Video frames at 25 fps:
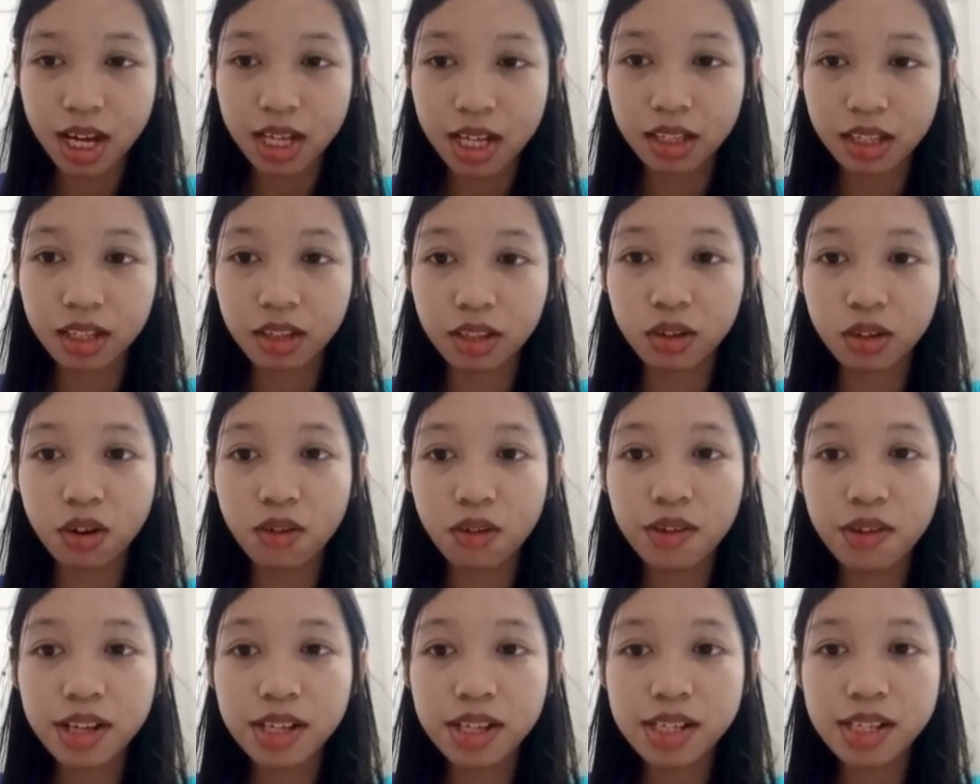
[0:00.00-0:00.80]
The
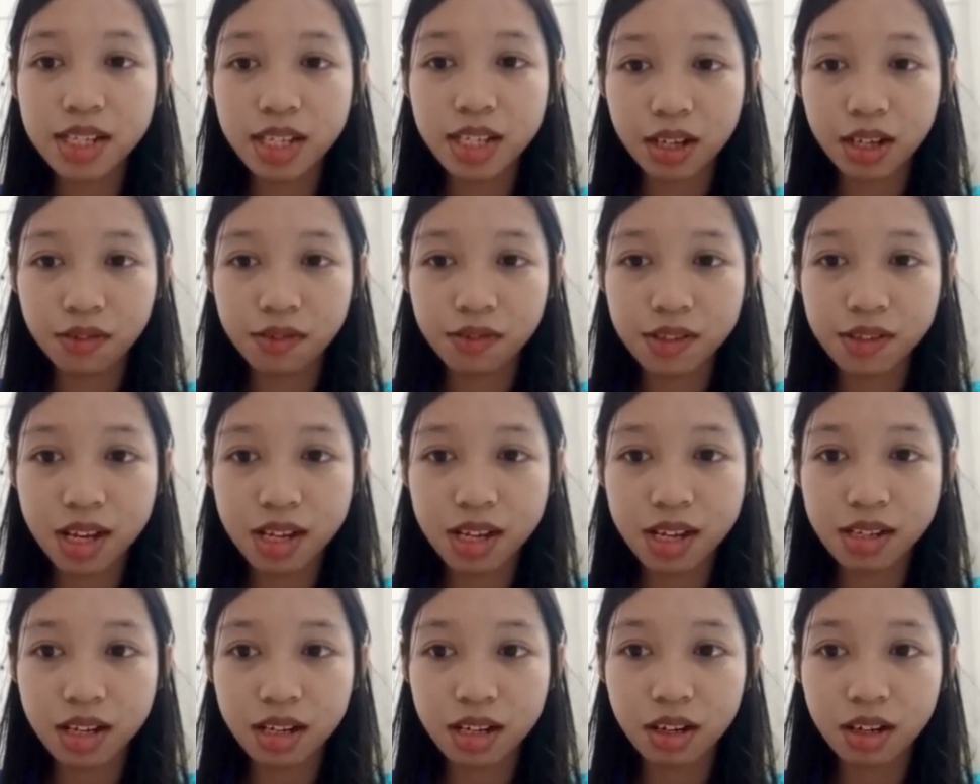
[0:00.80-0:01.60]
drawing serves
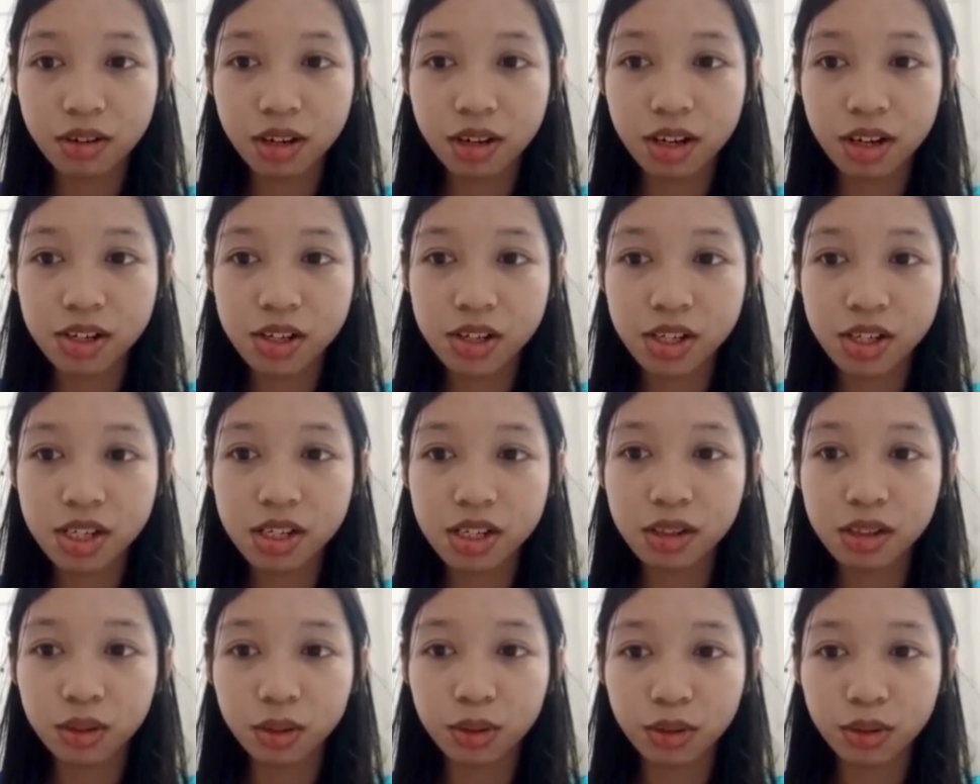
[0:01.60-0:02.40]
as an
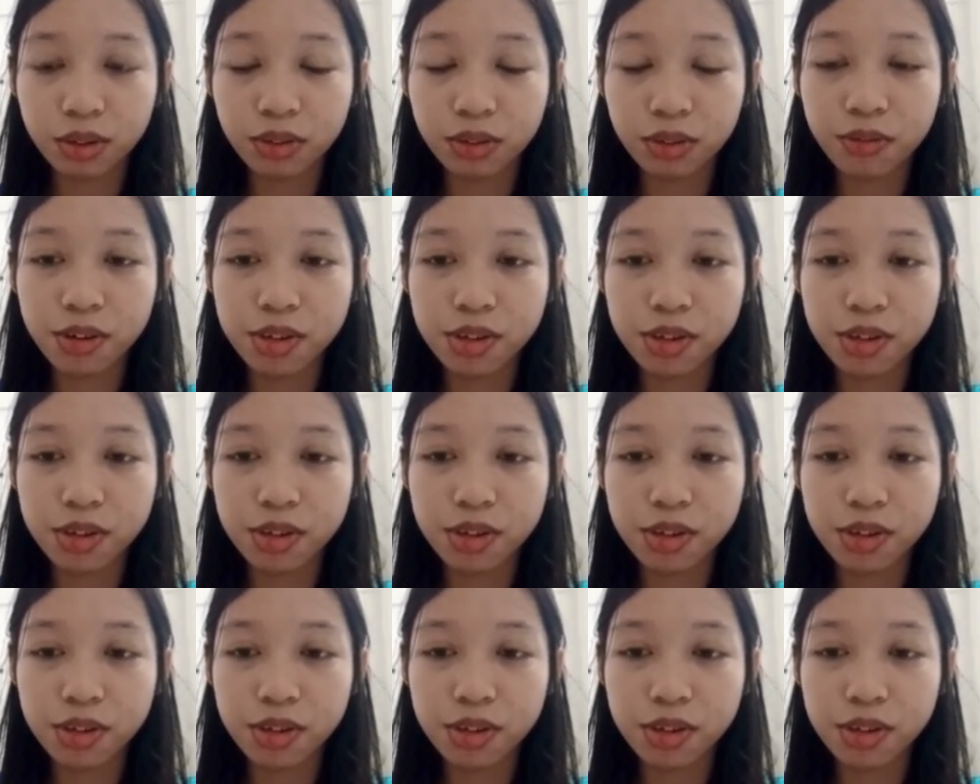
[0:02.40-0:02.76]
educational tool for